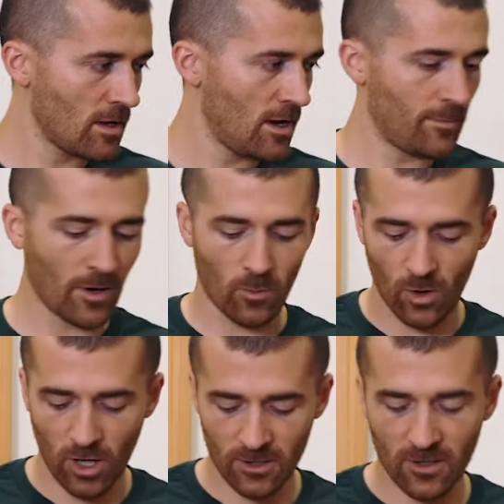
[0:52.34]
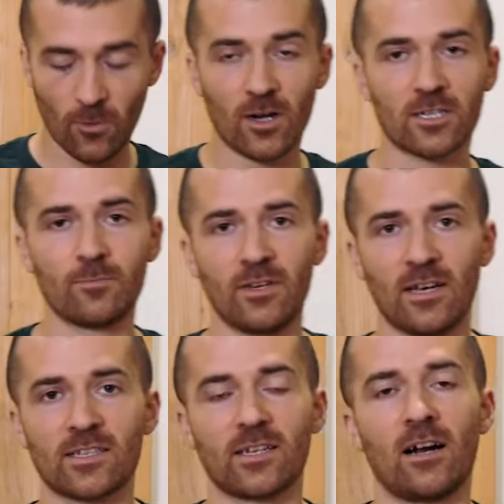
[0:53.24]
And my water, I want it to be
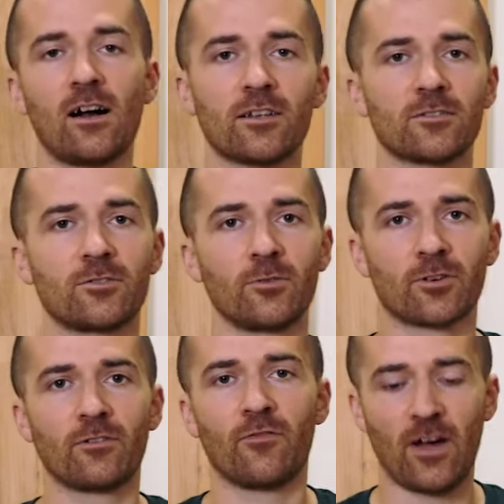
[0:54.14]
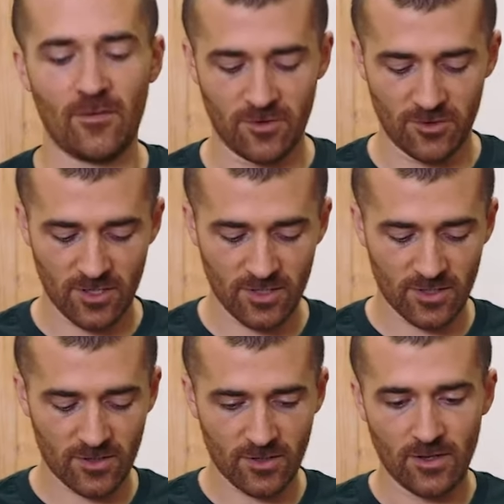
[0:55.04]
nice and hot, so 205
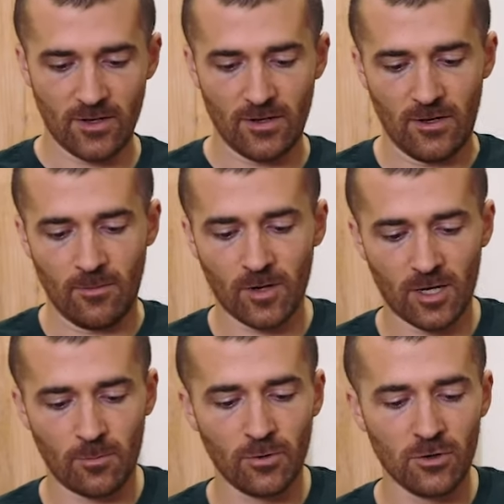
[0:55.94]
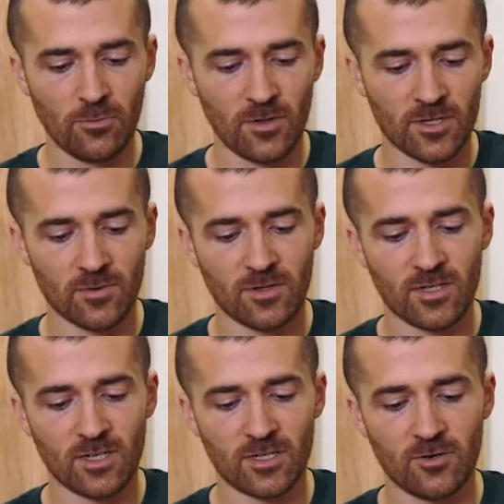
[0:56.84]
degrees. I'm gonna bloom this with
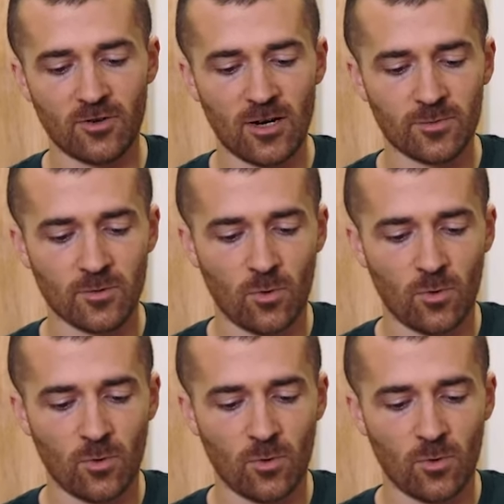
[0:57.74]
60 grams of